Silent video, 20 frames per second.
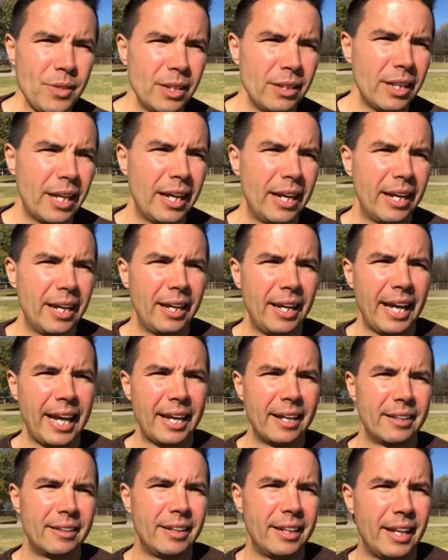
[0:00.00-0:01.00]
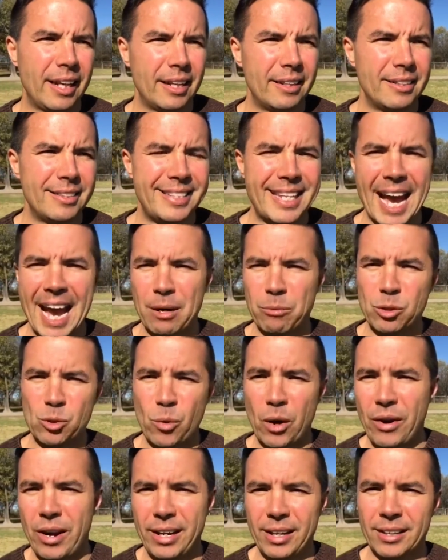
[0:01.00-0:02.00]
And Dad was
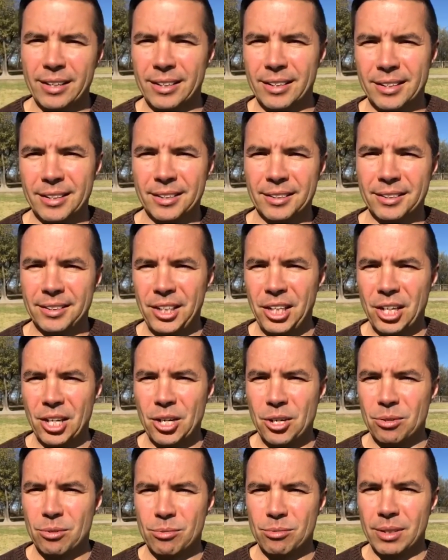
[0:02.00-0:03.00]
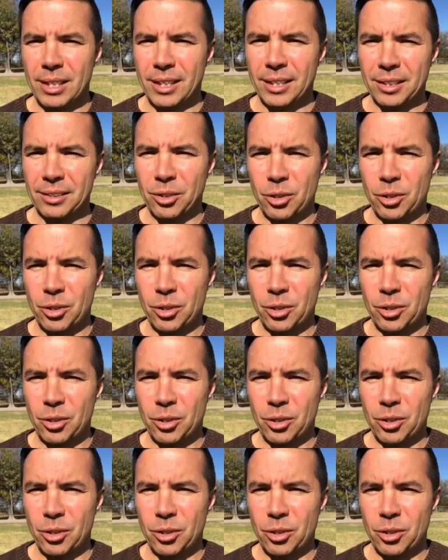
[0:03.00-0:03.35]
wearing a